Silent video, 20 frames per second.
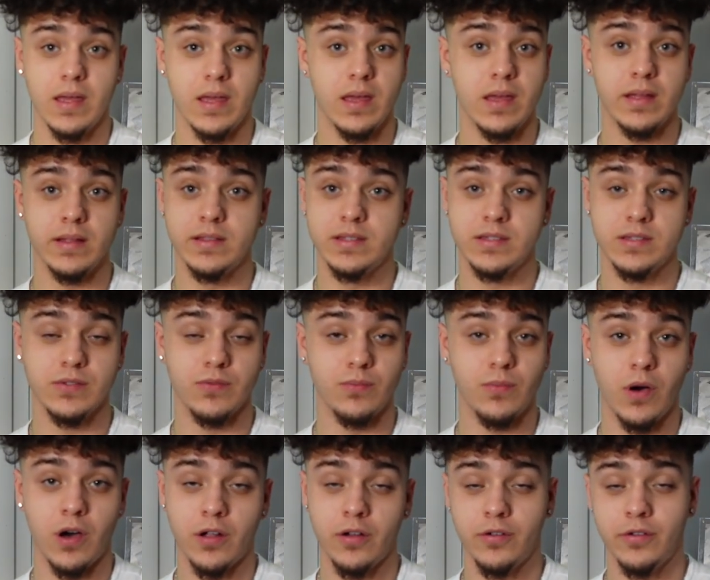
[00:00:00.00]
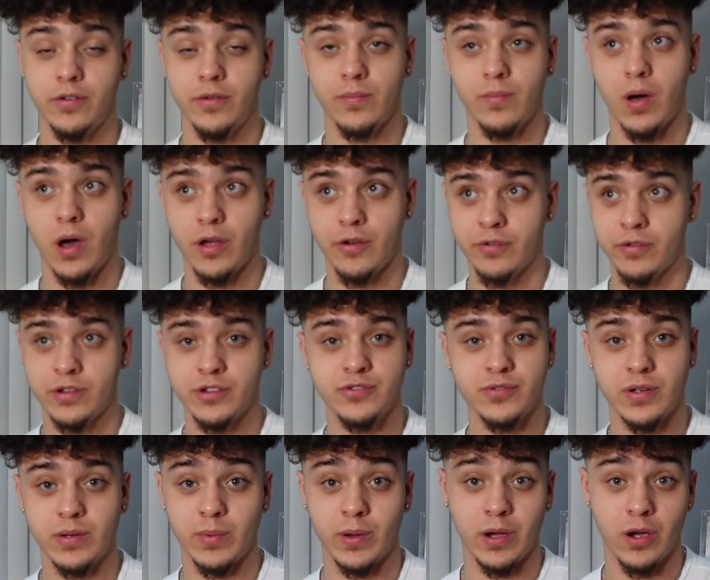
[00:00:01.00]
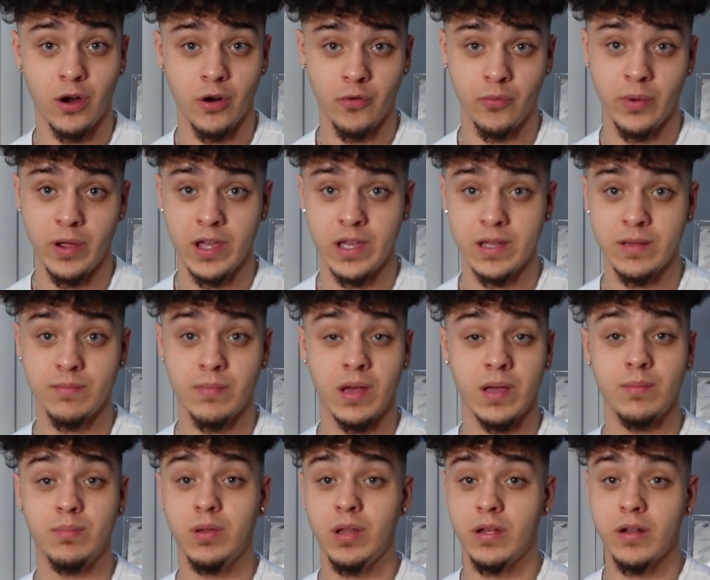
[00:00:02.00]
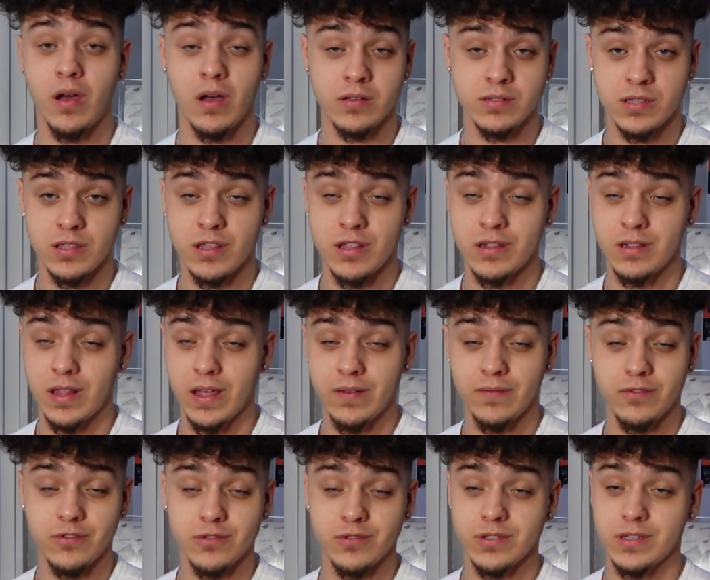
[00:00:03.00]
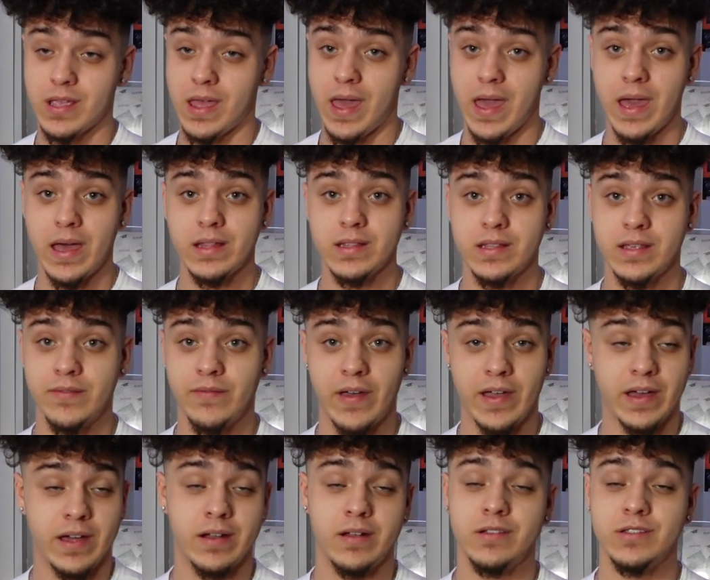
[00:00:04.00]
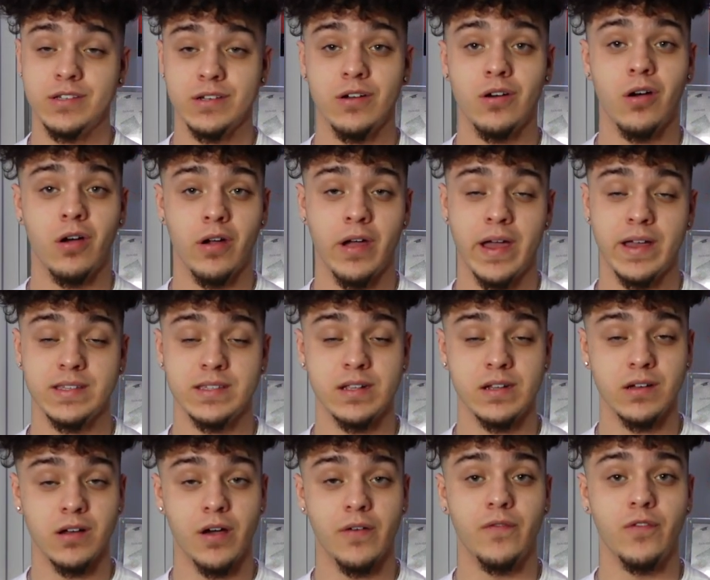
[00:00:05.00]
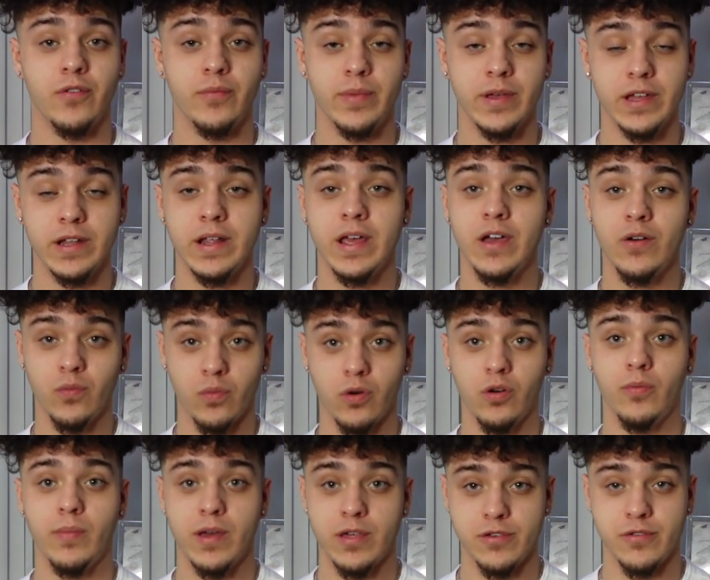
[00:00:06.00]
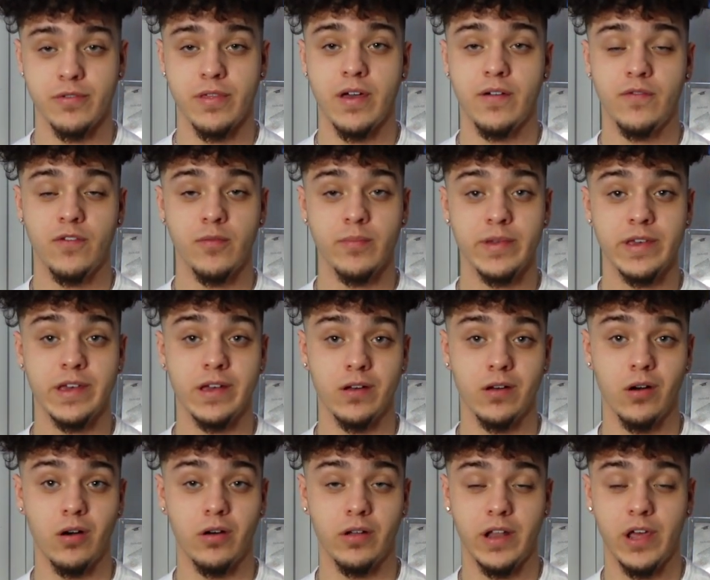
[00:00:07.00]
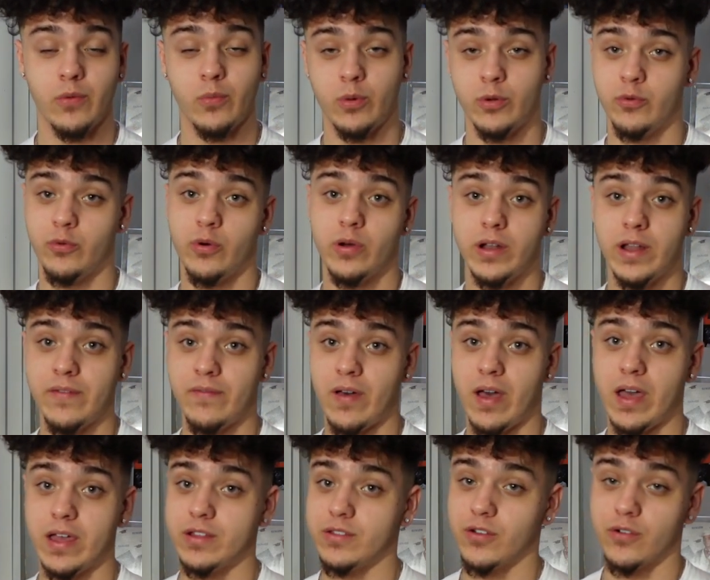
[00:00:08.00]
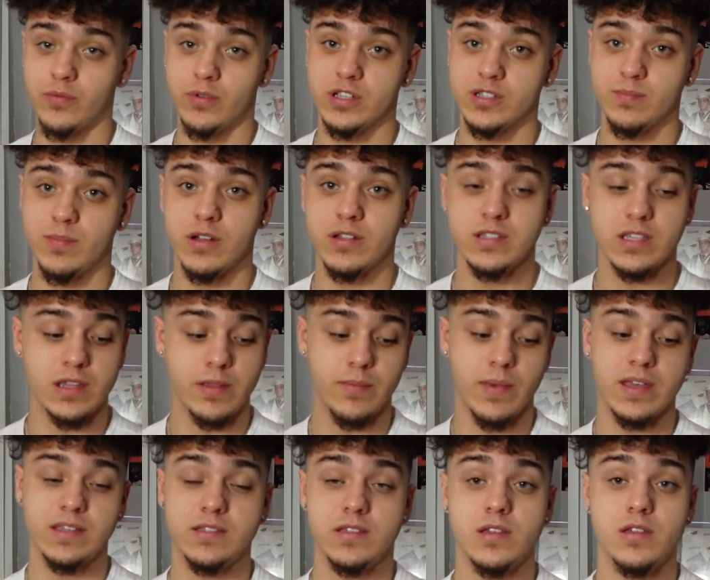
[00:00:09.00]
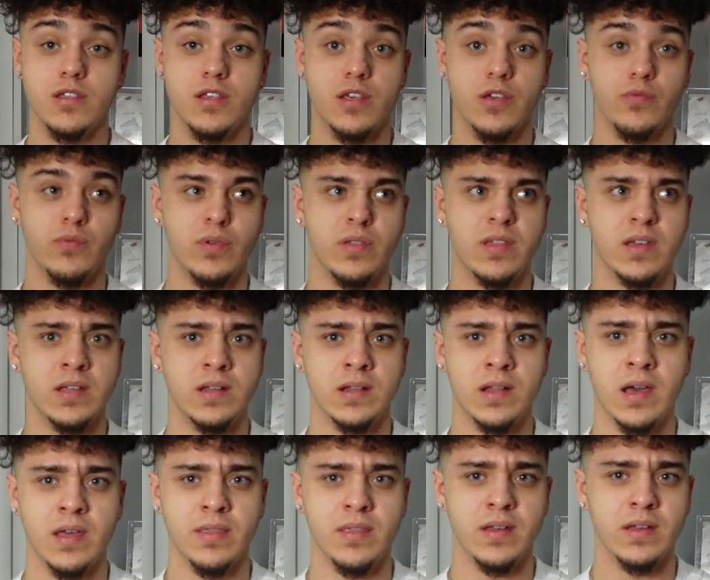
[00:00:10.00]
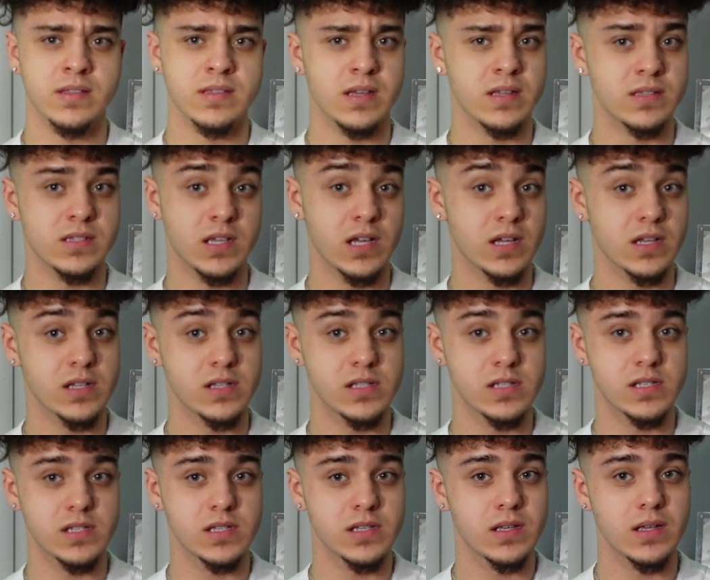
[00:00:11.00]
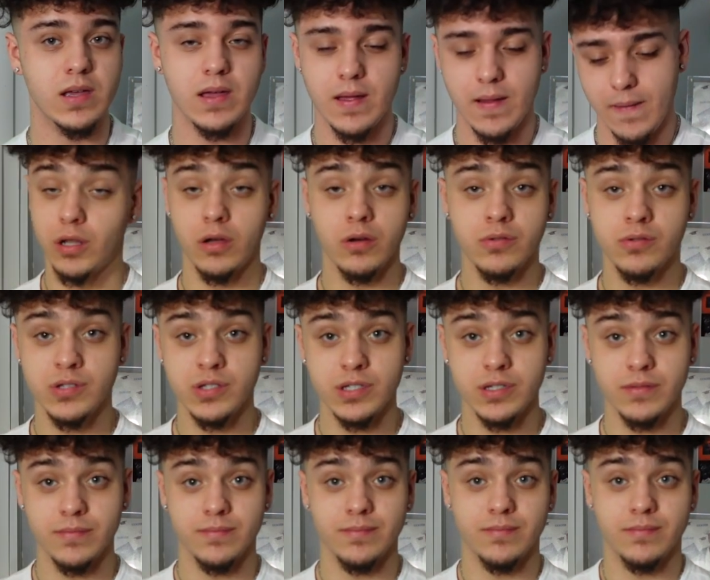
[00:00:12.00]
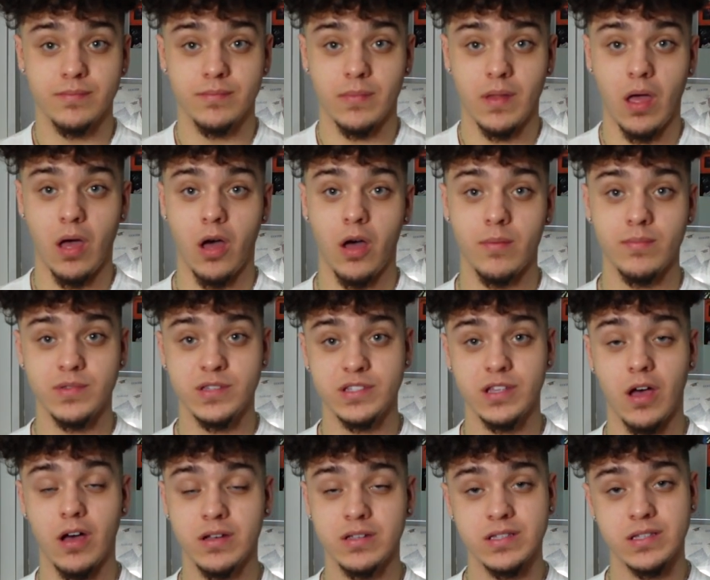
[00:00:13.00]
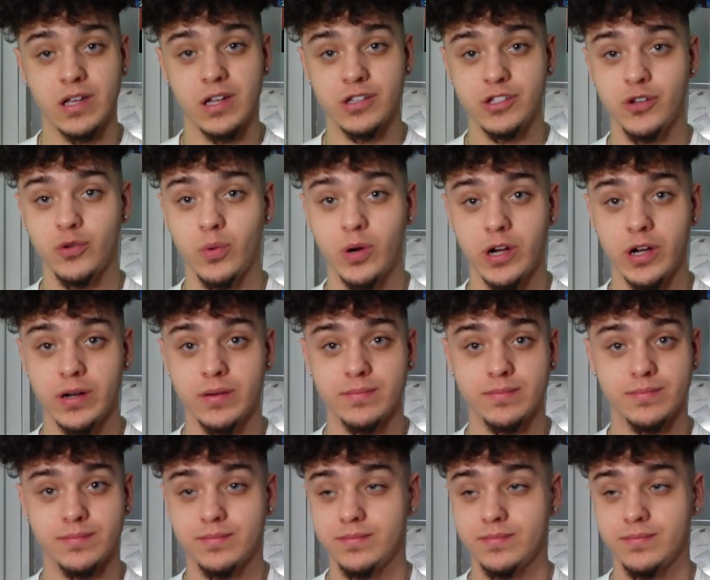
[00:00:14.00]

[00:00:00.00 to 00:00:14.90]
it's monitor monitoring my heart rate, my blood oxygen levels, and if I get into a car accident, God forbid, it will measure that for me and call 911 if I don't respond to the message within, I think, 10 seconds. Clothes, um, socks, underwear,